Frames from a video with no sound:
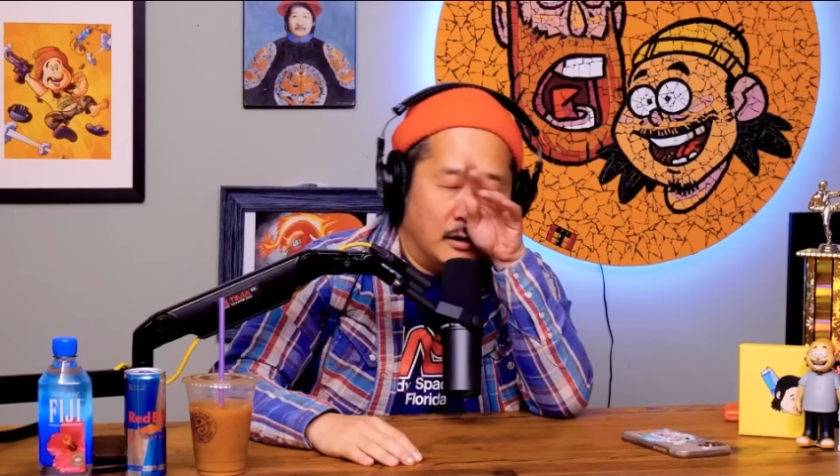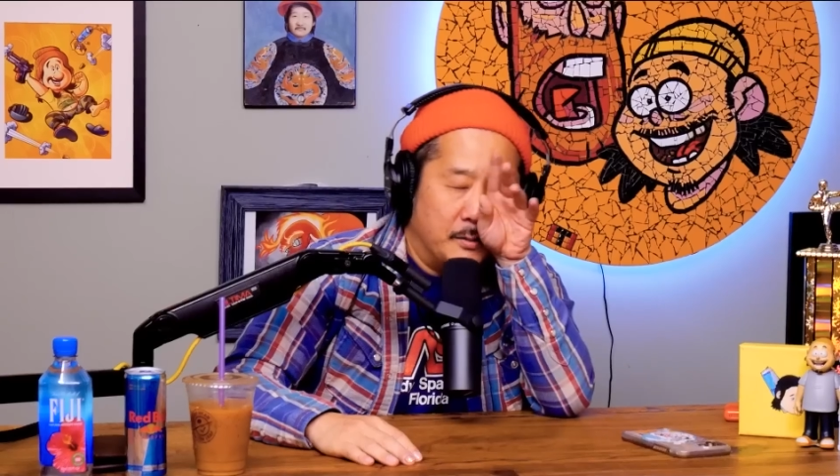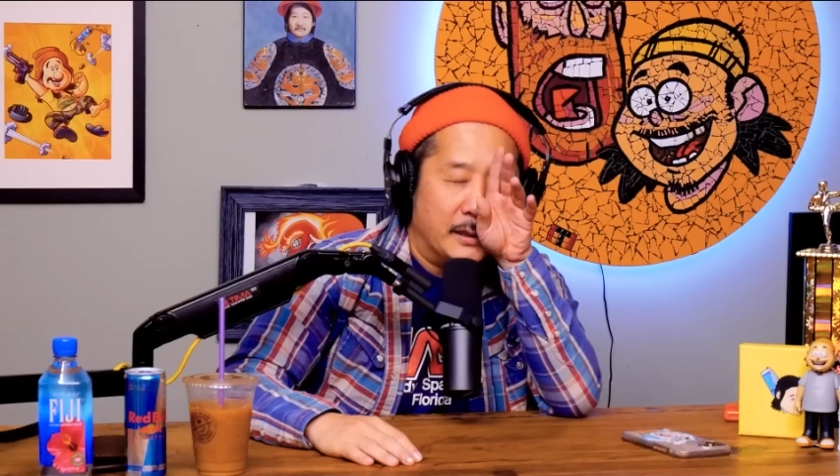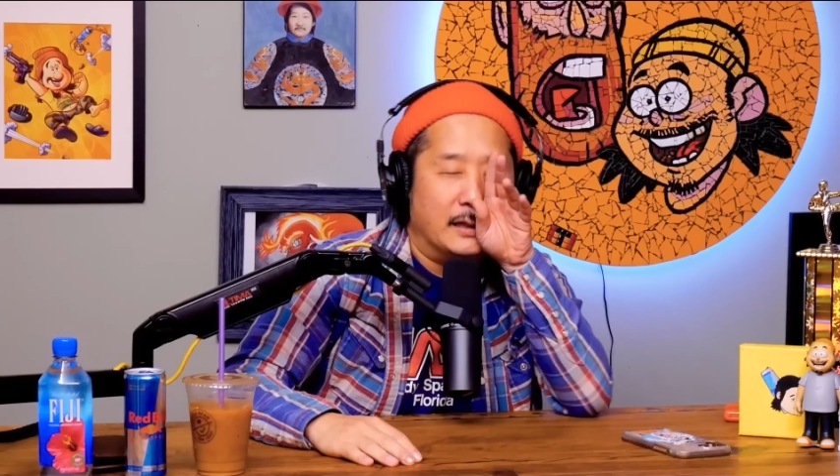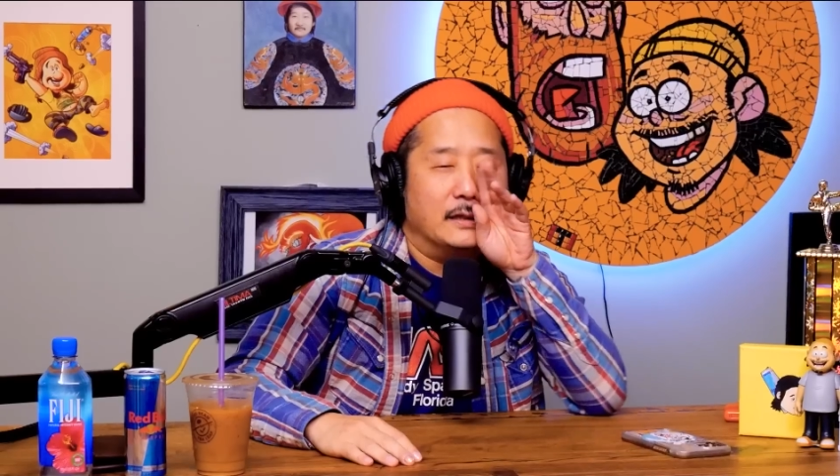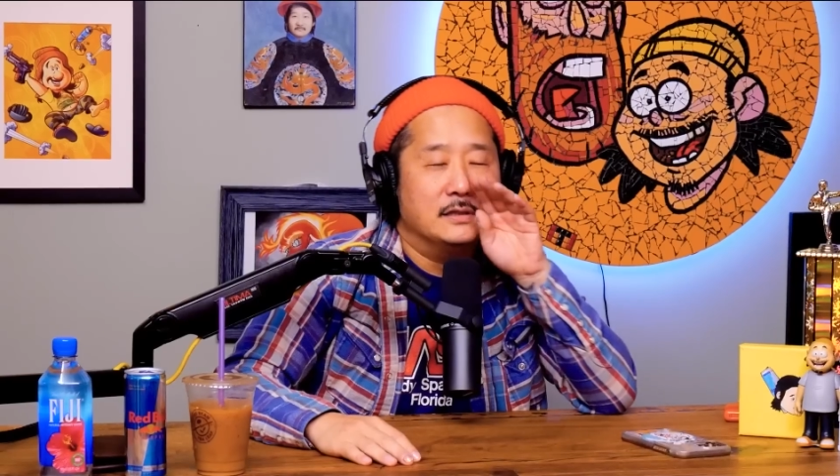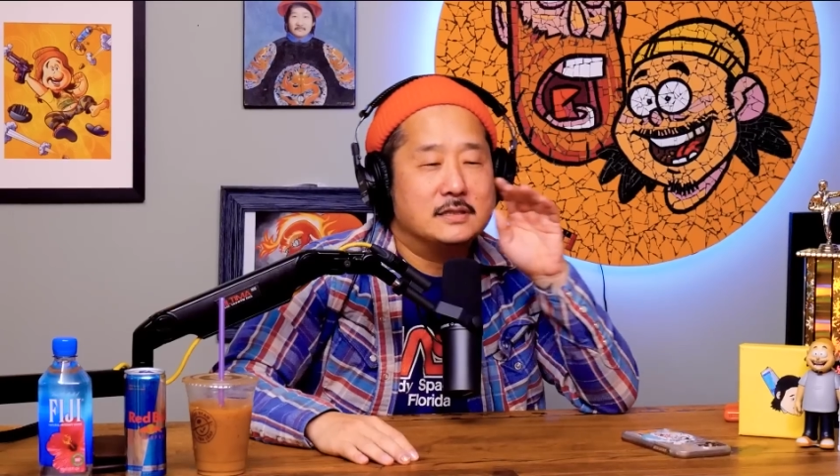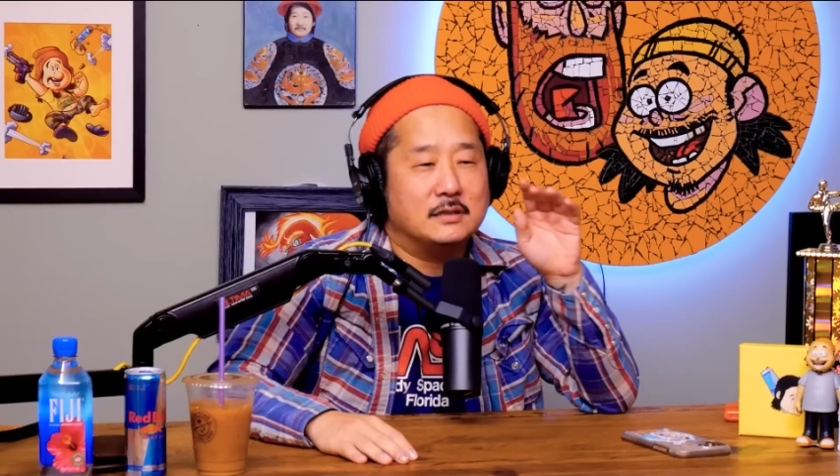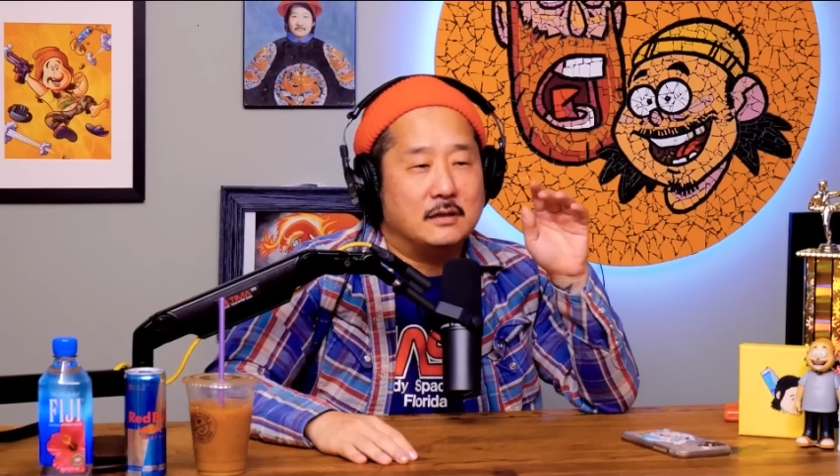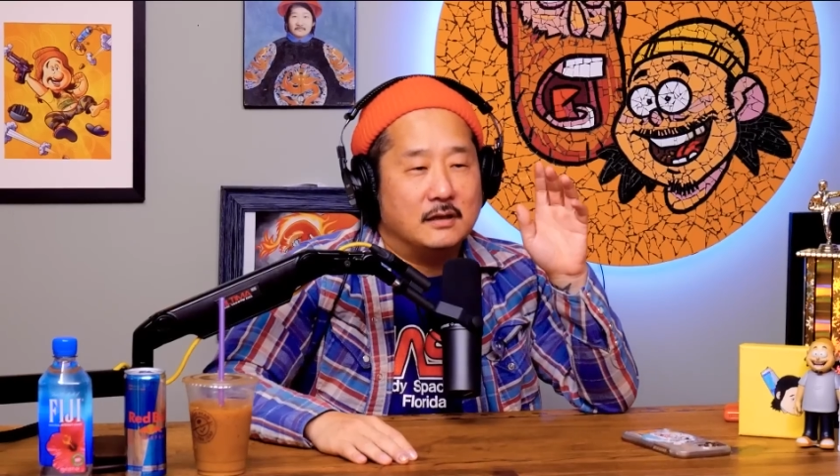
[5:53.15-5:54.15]
Oh my God.
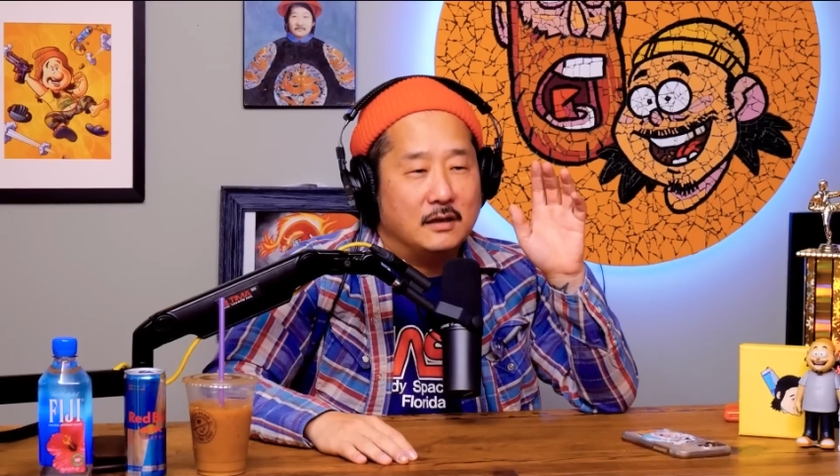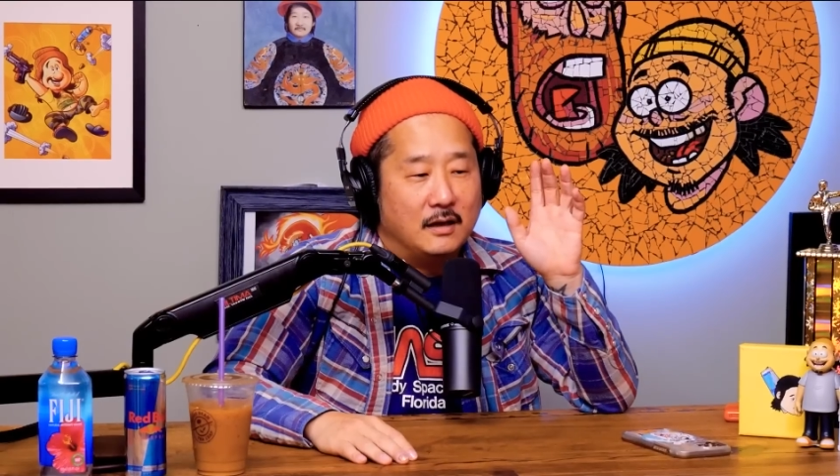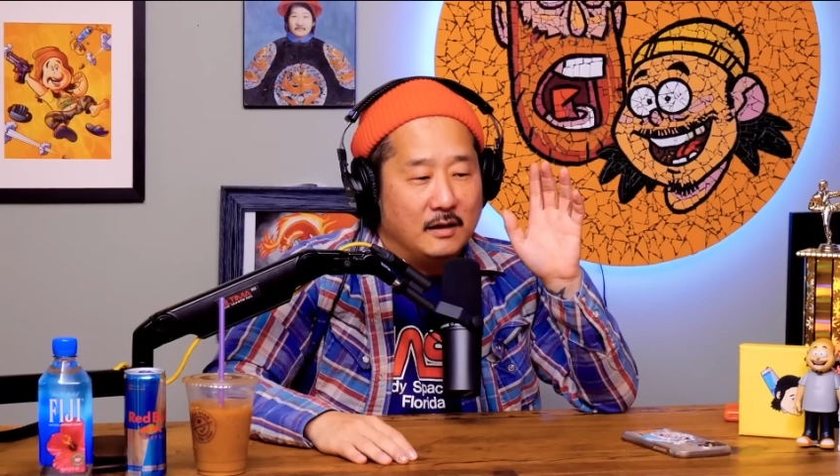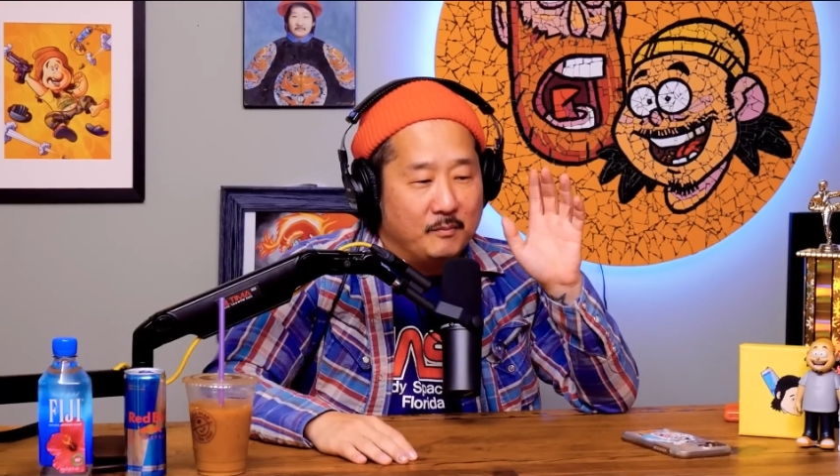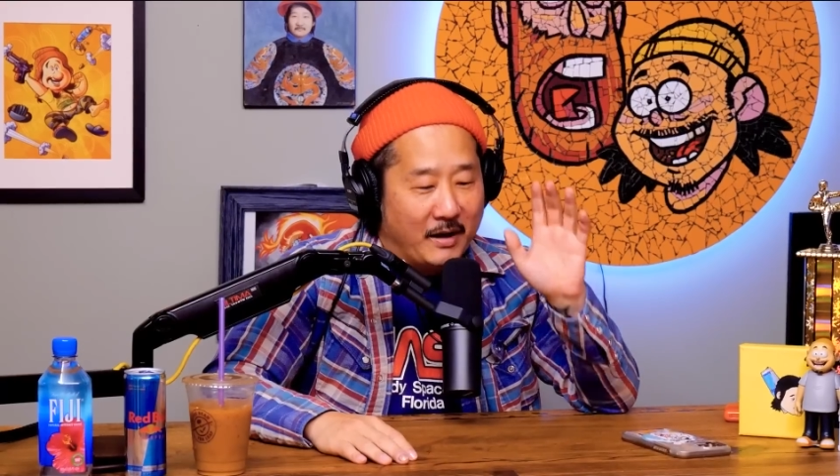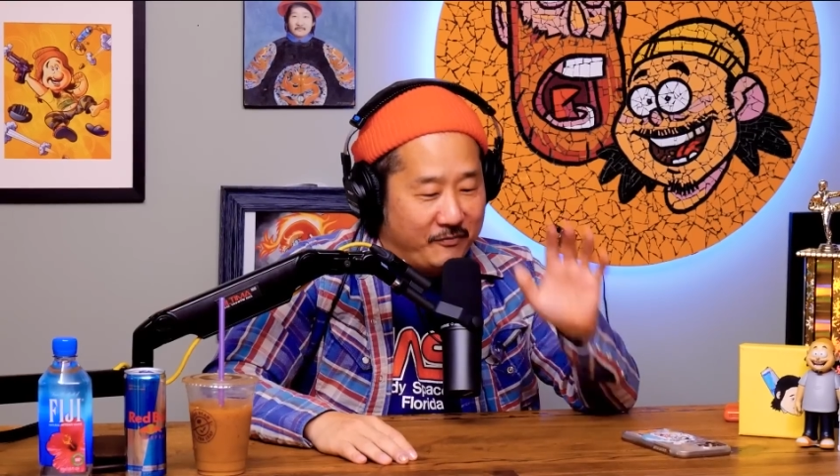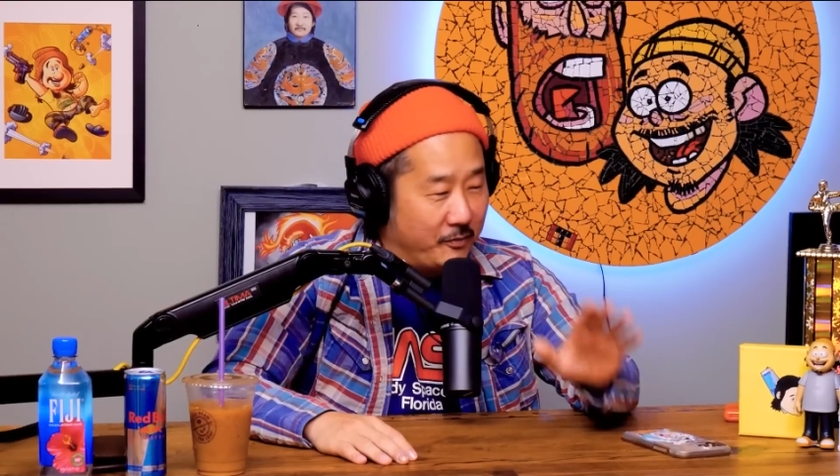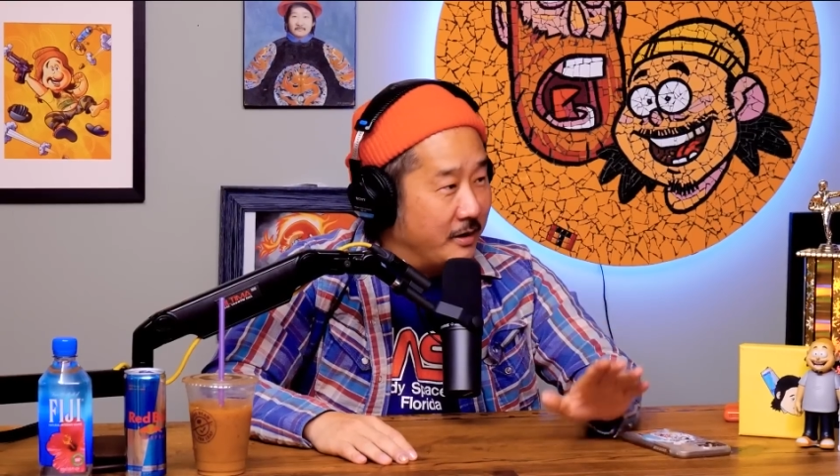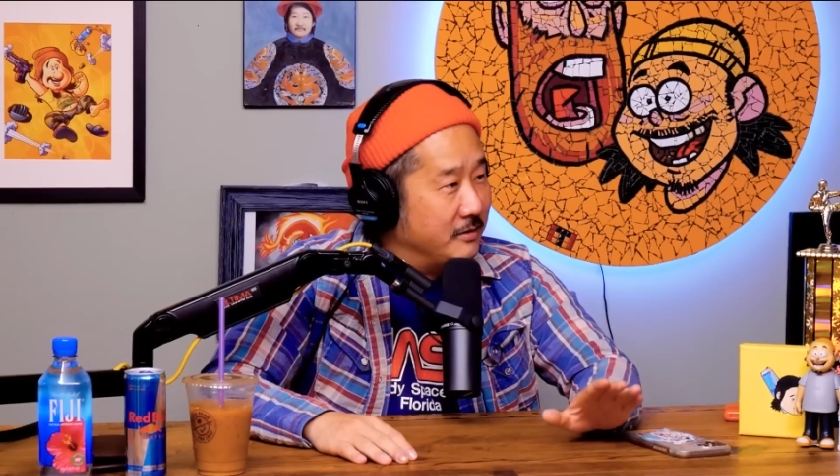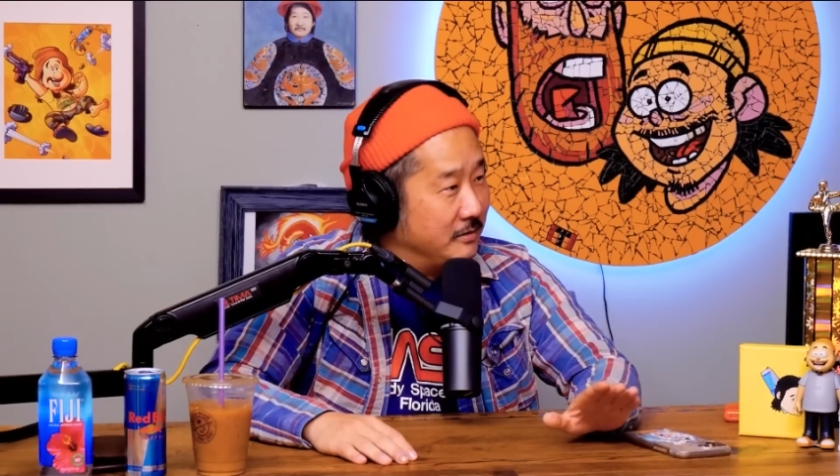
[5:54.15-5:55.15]
Listen, my friend.